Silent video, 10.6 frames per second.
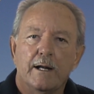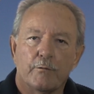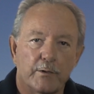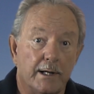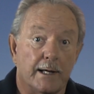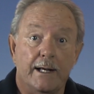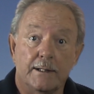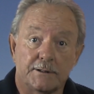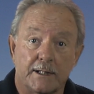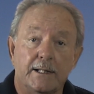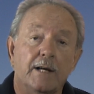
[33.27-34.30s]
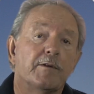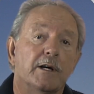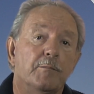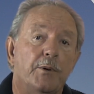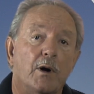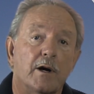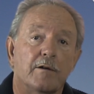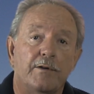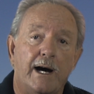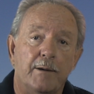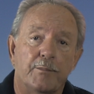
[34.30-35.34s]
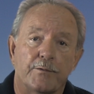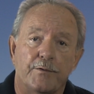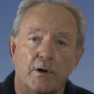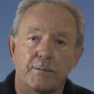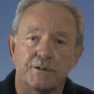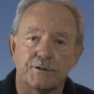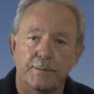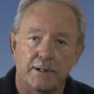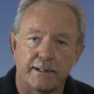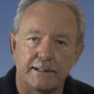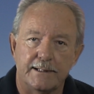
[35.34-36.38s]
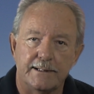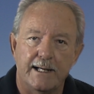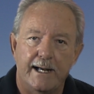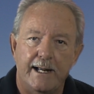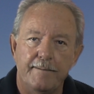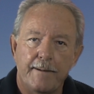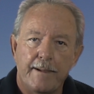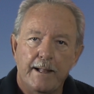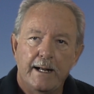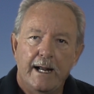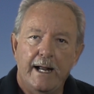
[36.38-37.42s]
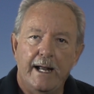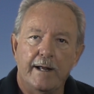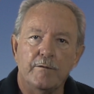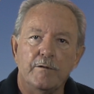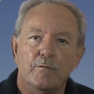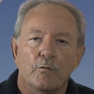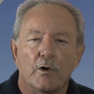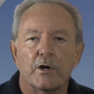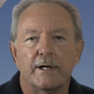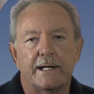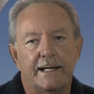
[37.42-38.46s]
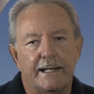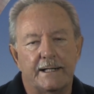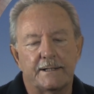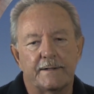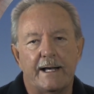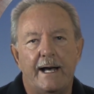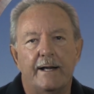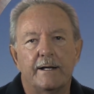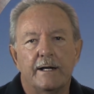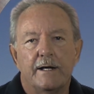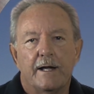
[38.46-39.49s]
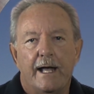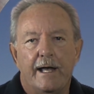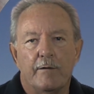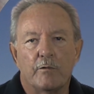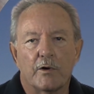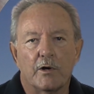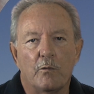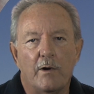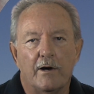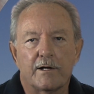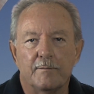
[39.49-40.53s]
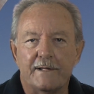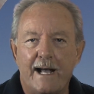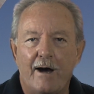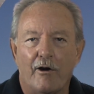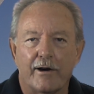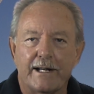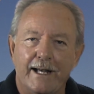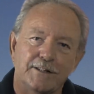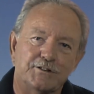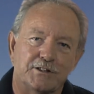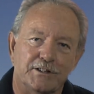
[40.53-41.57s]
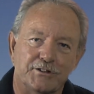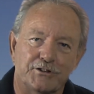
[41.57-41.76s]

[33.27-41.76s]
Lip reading: really a significant part of high performance building today. And we're going to get into that, and we're going to welcome now our guest to the